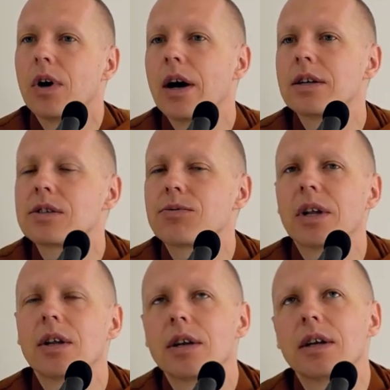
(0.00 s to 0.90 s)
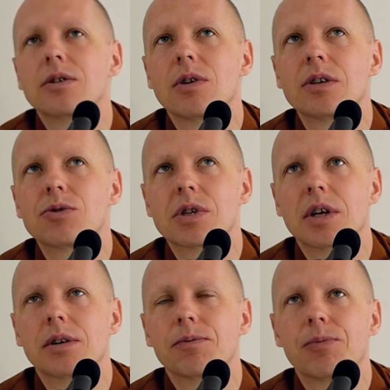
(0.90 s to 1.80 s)
I just read an in
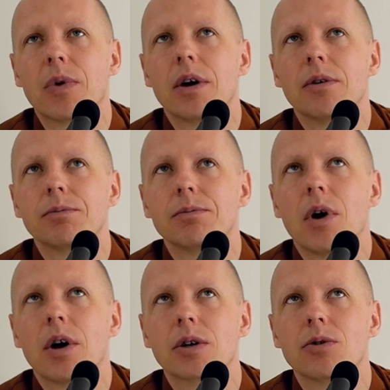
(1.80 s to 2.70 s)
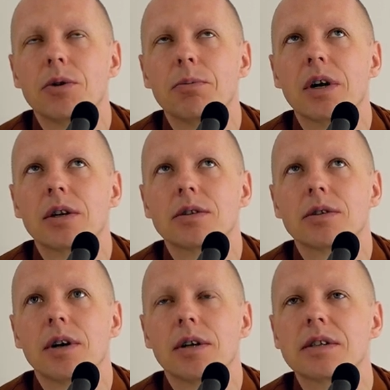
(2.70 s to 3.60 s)
interesting uh, article about
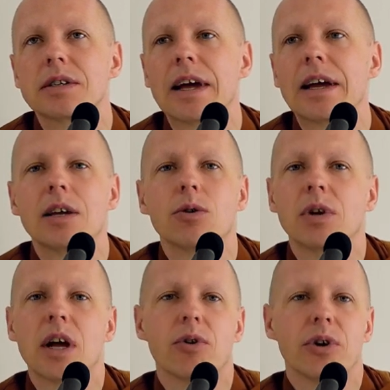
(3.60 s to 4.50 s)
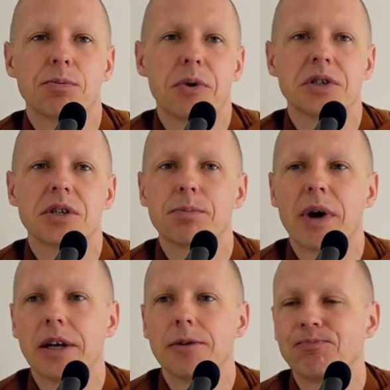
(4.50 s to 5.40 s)
uh, this lady who never experiences
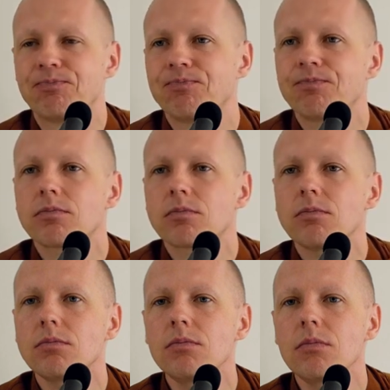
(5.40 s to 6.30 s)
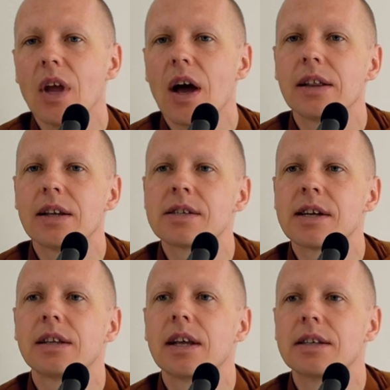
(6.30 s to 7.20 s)
pain. And they
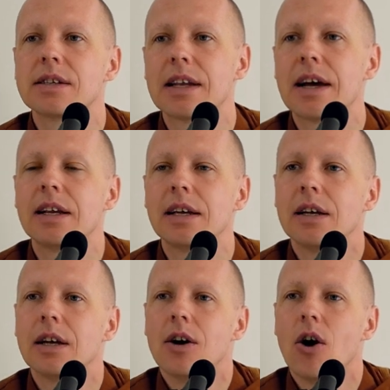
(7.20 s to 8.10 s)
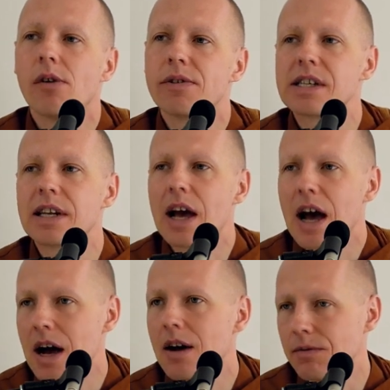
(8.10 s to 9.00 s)
said that this lady obviously
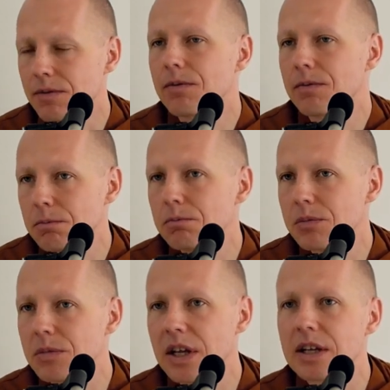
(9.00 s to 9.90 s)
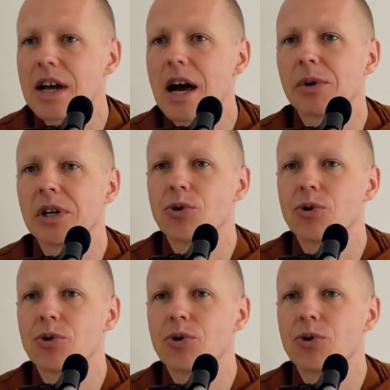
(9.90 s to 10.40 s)
have things happen